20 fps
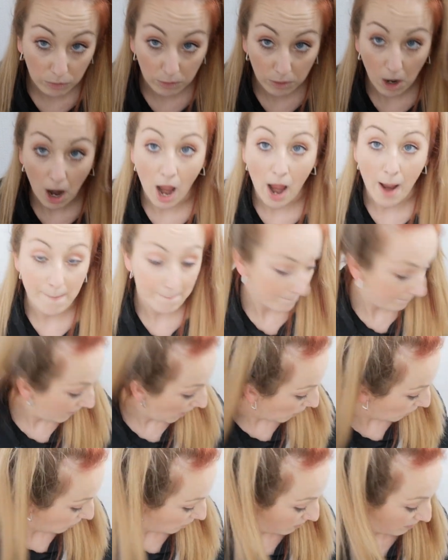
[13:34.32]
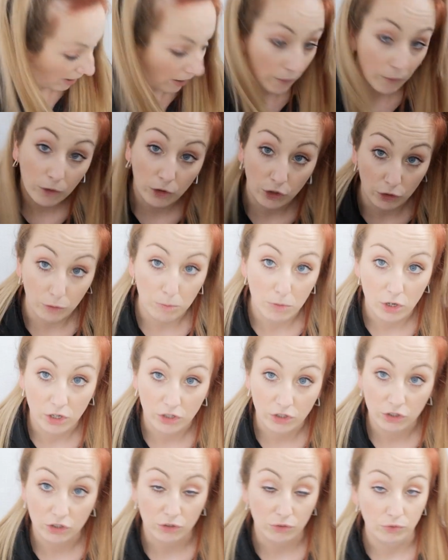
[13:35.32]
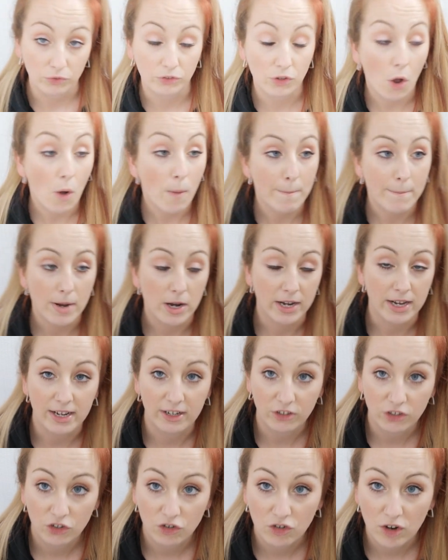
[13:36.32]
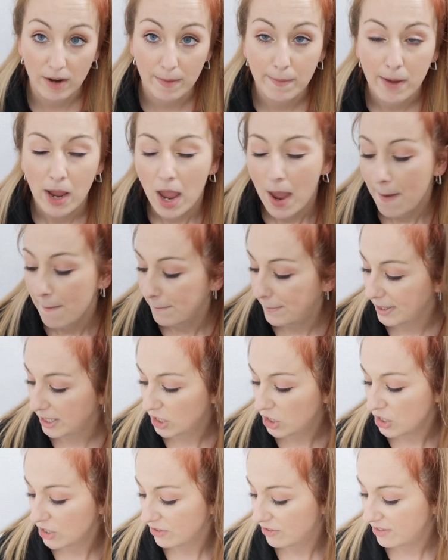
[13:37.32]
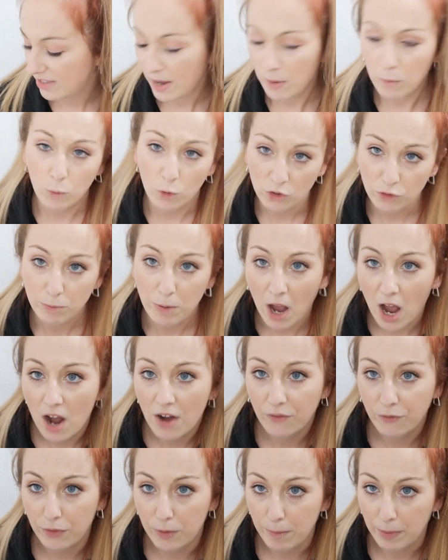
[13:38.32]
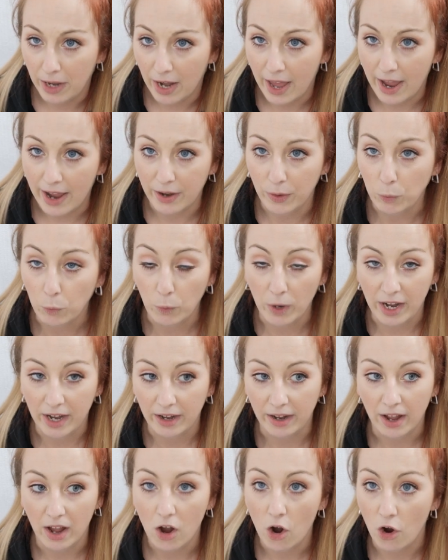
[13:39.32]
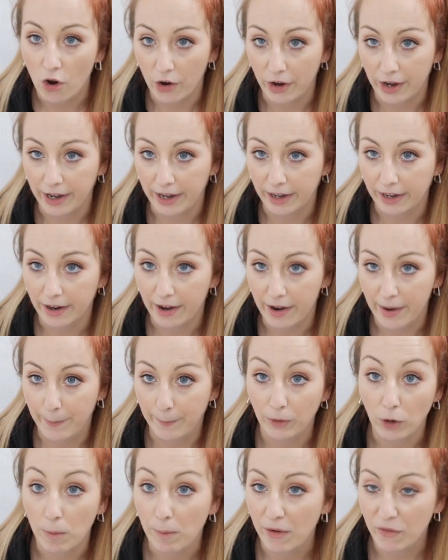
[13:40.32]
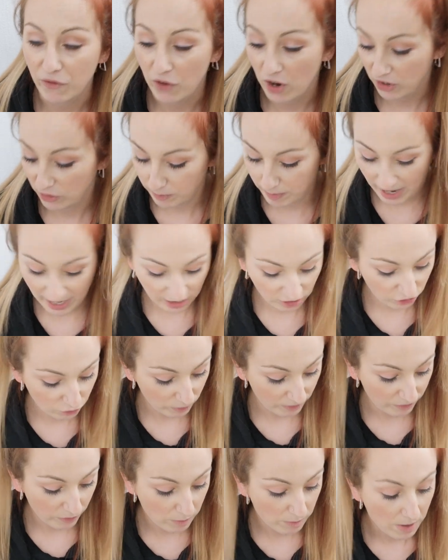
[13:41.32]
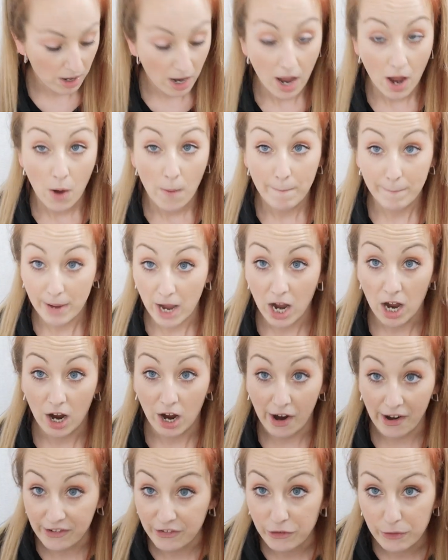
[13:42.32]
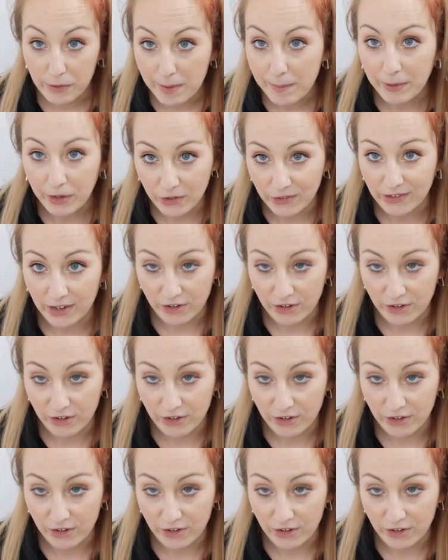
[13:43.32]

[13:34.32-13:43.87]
um, post about good molecules on my Instagram because that was part of the plan when I um, got my first package with them. But I do it because I